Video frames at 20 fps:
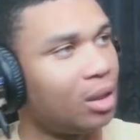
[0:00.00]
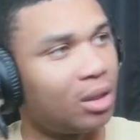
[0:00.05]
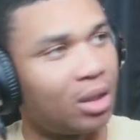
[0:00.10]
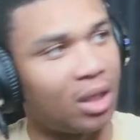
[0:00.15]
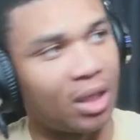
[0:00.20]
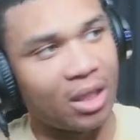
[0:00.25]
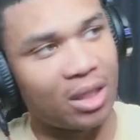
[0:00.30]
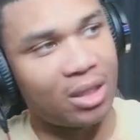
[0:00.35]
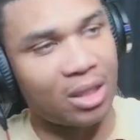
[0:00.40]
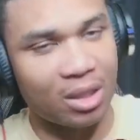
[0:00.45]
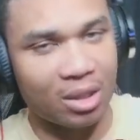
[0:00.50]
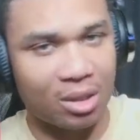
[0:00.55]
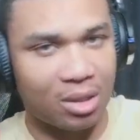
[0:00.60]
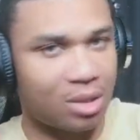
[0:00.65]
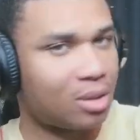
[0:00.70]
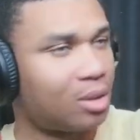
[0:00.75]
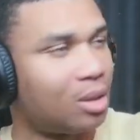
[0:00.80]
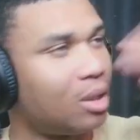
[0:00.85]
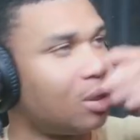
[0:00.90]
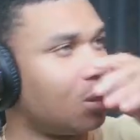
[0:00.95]
Look at
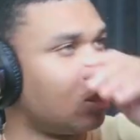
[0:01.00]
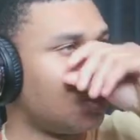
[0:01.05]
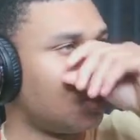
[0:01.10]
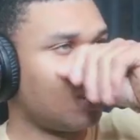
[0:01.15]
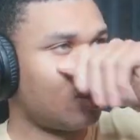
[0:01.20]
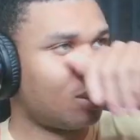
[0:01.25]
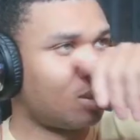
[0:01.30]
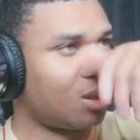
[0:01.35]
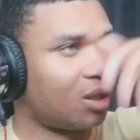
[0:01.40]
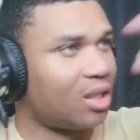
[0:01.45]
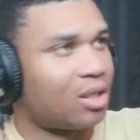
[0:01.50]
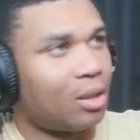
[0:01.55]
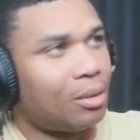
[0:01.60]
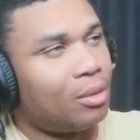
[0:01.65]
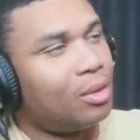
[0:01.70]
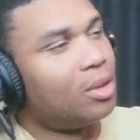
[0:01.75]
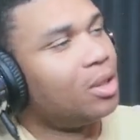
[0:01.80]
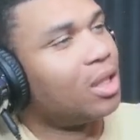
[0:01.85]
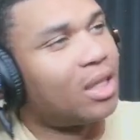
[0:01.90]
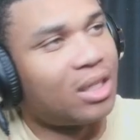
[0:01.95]
this. Look at
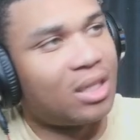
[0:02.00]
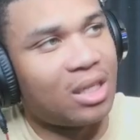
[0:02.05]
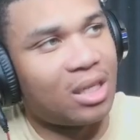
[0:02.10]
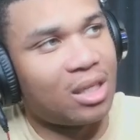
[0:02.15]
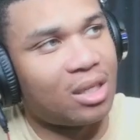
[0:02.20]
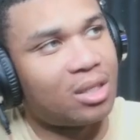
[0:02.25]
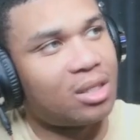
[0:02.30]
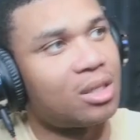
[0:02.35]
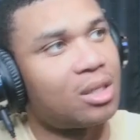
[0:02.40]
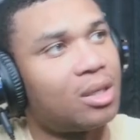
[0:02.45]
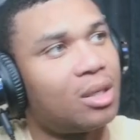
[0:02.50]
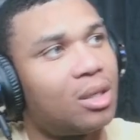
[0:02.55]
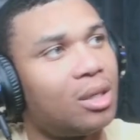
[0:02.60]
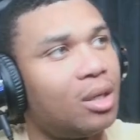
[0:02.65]
this.